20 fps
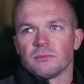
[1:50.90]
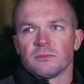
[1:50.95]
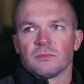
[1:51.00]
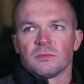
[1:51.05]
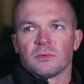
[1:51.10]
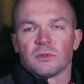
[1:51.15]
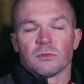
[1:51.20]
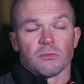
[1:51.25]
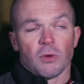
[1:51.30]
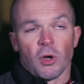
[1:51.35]

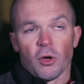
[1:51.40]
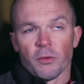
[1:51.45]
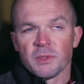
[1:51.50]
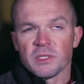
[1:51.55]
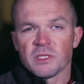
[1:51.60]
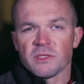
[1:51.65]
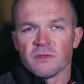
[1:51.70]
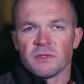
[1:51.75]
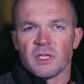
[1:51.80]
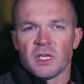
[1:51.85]
the
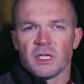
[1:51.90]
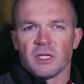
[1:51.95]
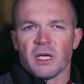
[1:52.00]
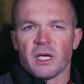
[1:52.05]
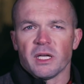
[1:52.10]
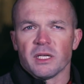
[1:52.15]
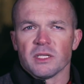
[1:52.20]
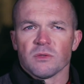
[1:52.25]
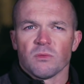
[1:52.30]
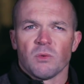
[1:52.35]
Romans have done
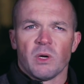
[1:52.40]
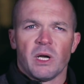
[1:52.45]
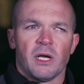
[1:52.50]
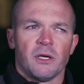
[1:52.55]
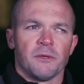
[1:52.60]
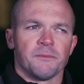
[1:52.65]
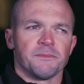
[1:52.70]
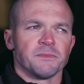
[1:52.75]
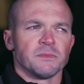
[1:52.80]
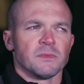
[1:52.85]
that as
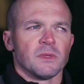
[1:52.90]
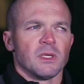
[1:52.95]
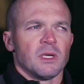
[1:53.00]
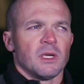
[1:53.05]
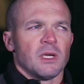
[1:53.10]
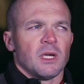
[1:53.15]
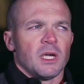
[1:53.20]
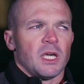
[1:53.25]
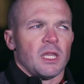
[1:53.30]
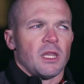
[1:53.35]
well,
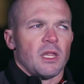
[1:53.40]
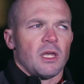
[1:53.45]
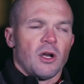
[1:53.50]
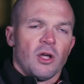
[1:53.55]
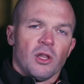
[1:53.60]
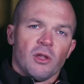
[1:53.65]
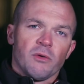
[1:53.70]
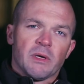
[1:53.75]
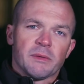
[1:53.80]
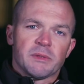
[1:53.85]
and then
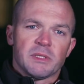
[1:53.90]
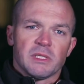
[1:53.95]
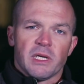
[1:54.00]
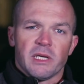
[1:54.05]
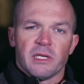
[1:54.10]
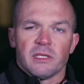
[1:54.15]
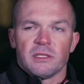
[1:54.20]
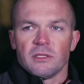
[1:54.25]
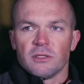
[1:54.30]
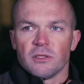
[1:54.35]
all the way up to
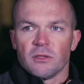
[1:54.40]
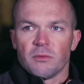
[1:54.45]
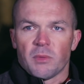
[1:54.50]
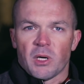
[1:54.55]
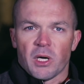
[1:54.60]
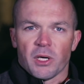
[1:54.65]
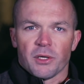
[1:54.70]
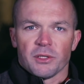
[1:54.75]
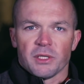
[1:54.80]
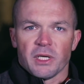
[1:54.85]
today, you know,
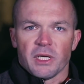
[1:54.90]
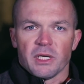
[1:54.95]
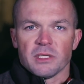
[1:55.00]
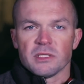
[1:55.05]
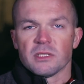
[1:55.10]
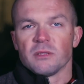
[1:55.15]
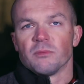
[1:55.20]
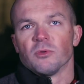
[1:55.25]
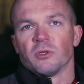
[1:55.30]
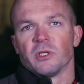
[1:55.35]
modern
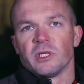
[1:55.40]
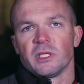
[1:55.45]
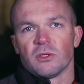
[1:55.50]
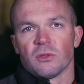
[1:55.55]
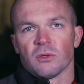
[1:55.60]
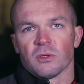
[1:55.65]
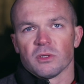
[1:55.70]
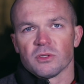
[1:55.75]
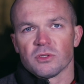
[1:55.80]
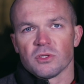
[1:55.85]
days, the Marine
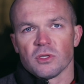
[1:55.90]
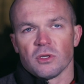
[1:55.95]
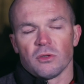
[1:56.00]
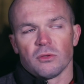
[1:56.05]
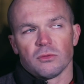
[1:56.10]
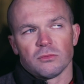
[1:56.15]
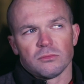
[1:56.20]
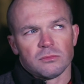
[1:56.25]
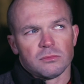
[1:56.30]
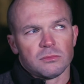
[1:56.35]
Corps.
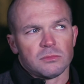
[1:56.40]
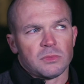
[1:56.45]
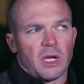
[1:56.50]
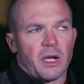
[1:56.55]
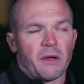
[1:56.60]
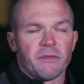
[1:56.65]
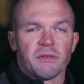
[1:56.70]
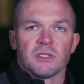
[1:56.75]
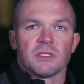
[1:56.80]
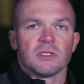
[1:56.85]
So
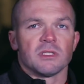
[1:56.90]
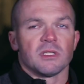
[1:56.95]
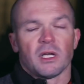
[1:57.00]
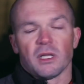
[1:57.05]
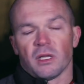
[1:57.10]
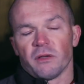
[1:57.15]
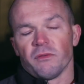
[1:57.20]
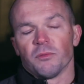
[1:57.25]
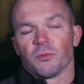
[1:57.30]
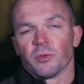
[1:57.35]
obviously,
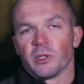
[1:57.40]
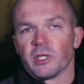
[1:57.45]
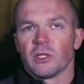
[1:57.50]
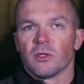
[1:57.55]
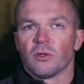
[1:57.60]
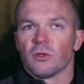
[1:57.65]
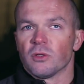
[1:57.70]
I love the Marine